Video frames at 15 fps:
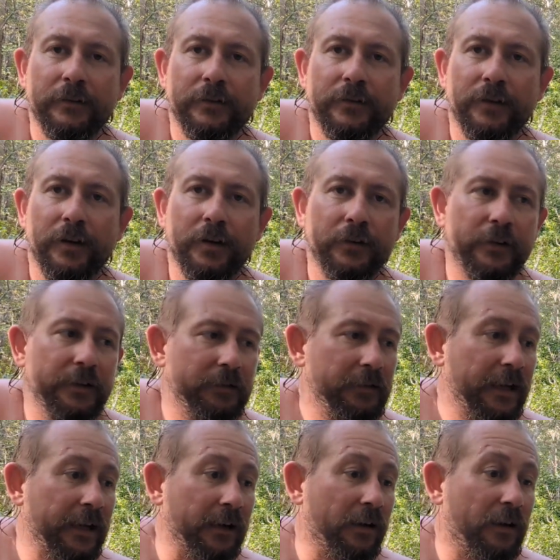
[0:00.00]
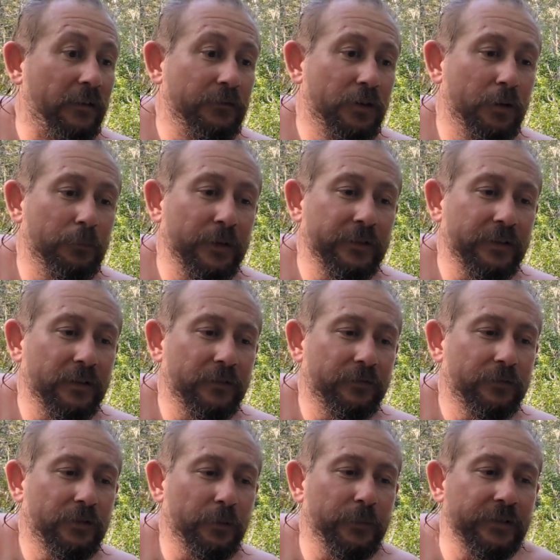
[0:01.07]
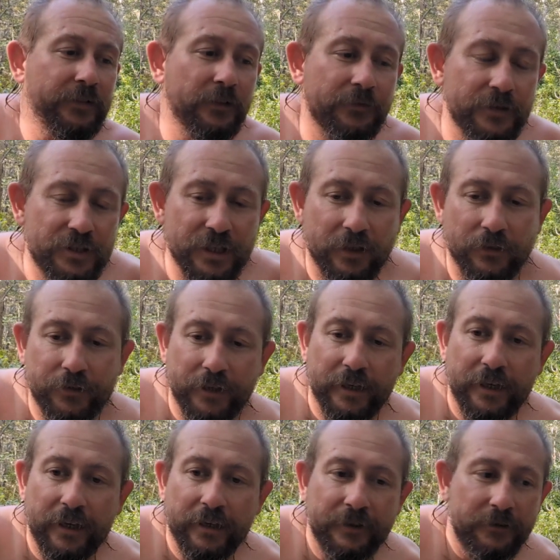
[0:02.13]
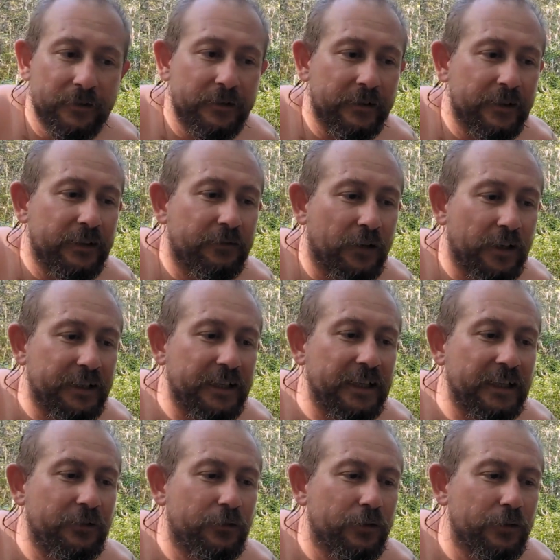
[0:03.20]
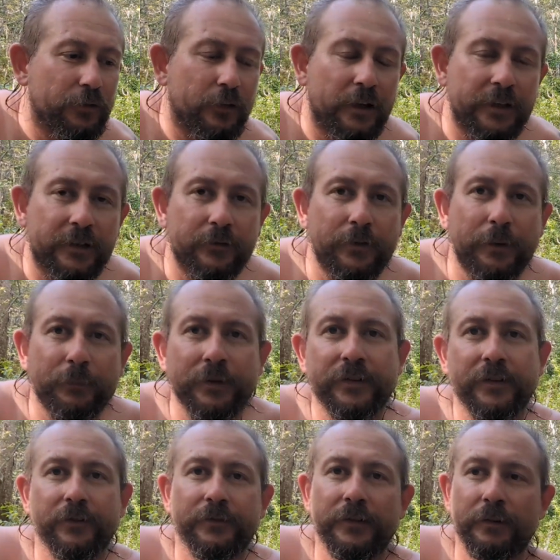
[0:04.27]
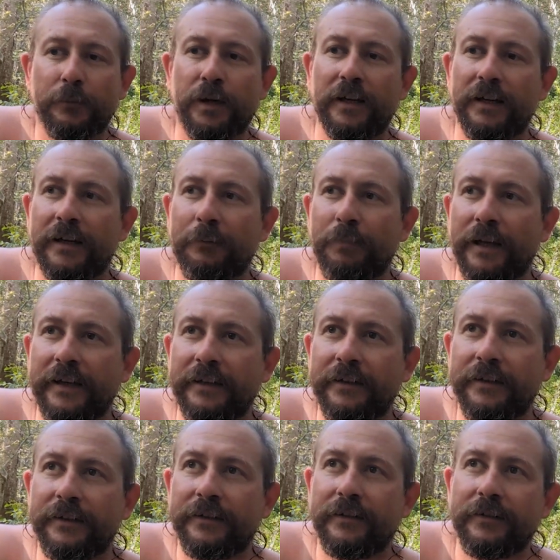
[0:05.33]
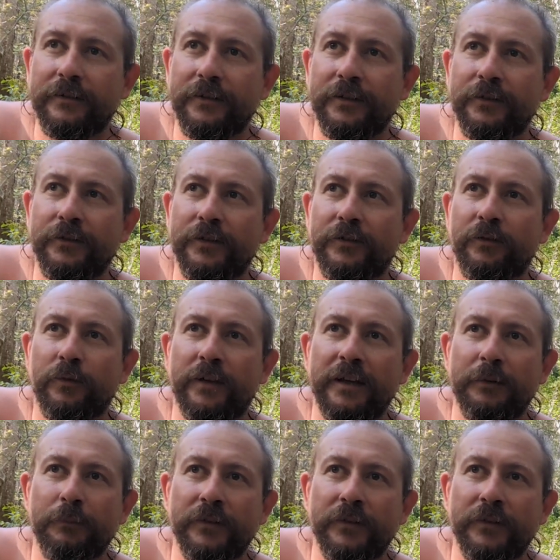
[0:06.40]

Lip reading: so that, yeah, I've got myself a shelter, and if I need to, I can wrap myself in the mylar blanket, use it to keep